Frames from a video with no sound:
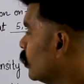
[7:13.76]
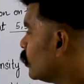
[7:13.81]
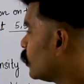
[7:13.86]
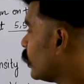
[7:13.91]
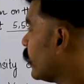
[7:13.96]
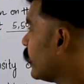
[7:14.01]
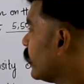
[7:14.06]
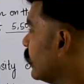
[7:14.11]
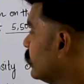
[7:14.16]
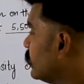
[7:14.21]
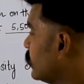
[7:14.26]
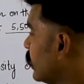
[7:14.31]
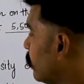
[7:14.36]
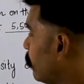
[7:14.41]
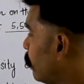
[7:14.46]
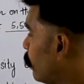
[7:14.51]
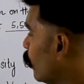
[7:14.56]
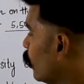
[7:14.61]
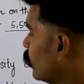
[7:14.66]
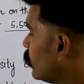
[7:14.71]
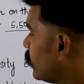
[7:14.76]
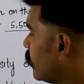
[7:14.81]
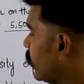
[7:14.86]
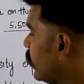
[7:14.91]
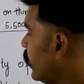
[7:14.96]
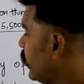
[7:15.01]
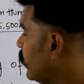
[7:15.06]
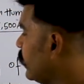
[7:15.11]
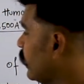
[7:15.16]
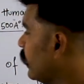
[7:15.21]
So I can say both
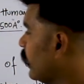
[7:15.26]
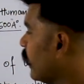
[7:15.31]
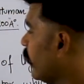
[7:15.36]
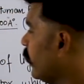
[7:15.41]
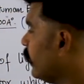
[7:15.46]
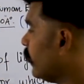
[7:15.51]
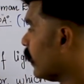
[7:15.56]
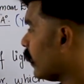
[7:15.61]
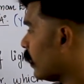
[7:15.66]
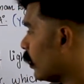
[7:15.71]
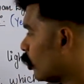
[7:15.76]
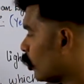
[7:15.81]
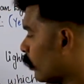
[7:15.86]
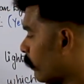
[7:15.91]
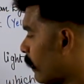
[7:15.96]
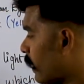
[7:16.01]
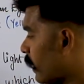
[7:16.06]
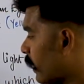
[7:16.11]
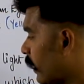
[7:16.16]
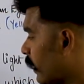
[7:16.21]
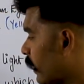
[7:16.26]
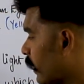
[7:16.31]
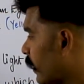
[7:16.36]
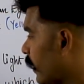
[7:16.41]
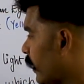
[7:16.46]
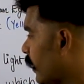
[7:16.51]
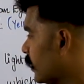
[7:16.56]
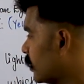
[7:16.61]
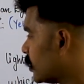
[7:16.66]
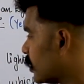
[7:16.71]
heat and light are electromagnetic
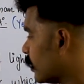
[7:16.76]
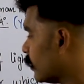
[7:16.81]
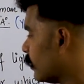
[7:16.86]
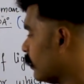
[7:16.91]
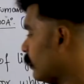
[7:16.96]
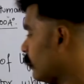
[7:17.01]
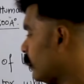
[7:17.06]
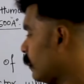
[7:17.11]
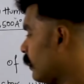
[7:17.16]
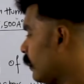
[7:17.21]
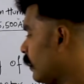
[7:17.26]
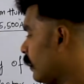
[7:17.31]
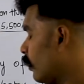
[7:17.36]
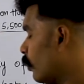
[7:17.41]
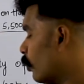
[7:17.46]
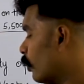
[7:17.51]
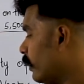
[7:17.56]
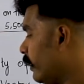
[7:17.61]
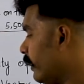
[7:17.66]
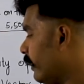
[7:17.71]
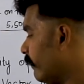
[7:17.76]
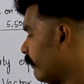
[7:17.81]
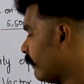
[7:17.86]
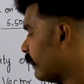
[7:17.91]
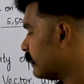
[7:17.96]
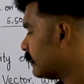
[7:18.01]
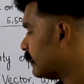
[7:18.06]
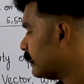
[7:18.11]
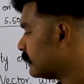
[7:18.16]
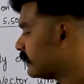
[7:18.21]
radiation. Only
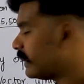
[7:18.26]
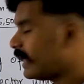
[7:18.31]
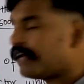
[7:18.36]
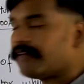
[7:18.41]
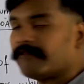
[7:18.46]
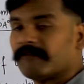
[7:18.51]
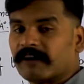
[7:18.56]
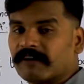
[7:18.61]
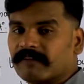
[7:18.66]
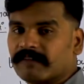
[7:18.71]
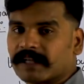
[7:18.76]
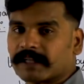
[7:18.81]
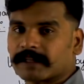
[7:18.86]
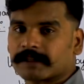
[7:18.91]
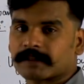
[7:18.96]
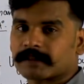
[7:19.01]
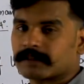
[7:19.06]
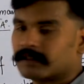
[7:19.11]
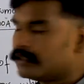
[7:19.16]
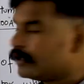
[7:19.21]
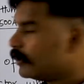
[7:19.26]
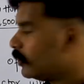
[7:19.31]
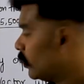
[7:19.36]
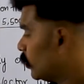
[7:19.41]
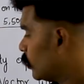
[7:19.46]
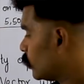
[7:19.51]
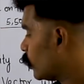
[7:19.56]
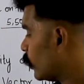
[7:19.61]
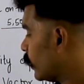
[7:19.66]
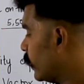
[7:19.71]
difference is their wavelength.
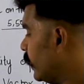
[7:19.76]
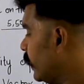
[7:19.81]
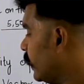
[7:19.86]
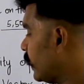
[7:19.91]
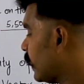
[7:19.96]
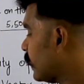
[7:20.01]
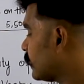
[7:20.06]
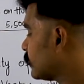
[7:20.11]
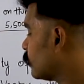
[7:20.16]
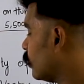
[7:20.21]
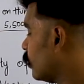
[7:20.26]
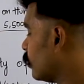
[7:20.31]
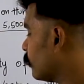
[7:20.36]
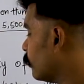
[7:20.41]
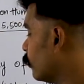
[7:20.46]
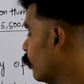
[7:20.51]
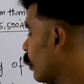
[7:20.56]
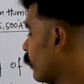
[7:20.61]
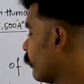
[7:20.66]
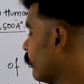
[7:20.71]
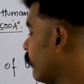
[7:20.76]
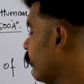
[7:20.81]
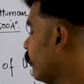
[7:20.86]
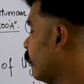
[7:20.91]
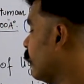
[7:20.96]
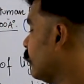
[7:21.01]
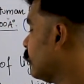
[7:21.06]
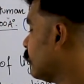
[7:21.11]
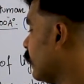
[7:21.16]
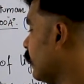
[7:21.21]
So heat has got more
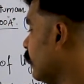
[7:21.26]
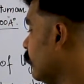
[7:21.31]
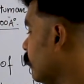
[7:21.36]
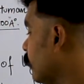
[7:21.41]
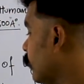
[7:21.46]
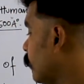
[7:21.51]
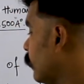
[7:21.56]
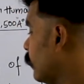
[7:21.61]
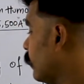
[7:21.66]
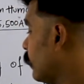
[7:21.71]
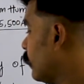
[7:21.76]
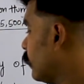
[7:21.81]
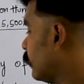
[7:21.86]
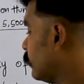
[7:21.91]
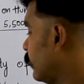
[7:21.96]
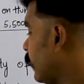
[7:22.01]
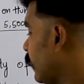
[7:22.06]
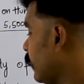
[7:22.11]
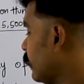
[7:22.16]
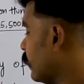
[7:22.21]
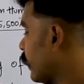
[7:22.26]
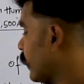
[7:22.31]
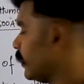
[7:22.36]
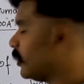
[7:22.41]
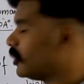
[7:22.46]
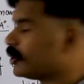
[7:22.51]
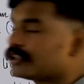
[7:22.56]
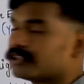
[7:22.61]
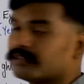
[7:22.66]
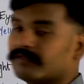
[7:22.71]
wavelength length than
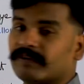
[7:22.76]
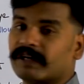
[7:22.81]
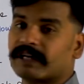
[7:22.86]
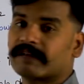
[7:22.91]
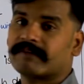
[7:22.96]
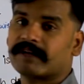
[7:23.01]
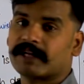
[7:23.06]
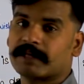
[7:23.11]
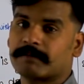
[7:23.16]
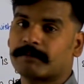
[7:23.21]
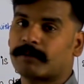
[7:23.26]
light. Very, very